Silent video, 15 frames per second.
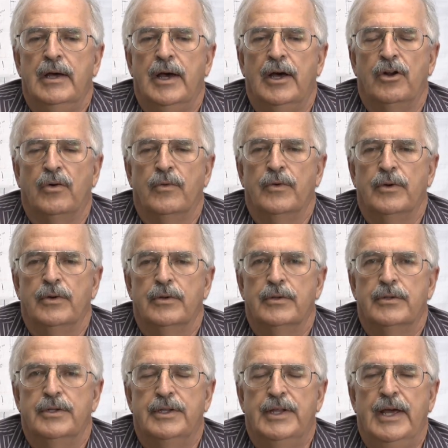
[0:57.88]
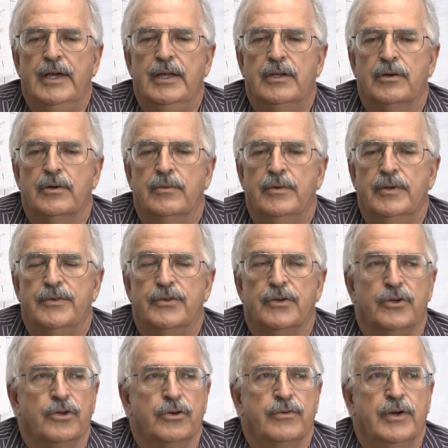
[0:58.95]
and over to date, we've
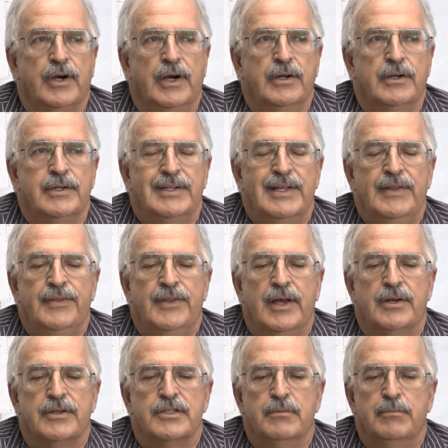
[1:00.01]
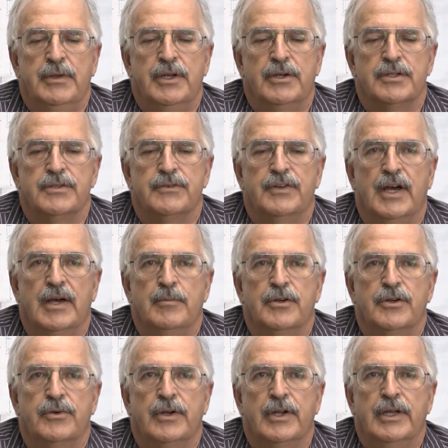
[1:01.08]
drilled over 110,000 meters of
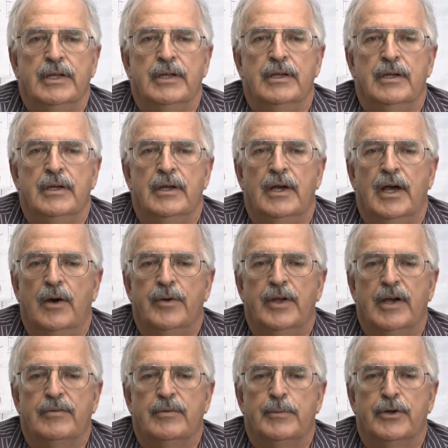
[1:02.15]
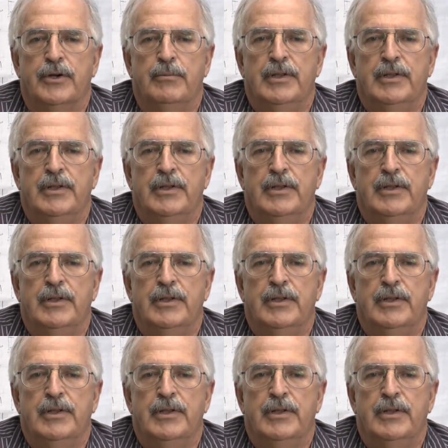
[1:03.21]
diamond drilling, and we have about 1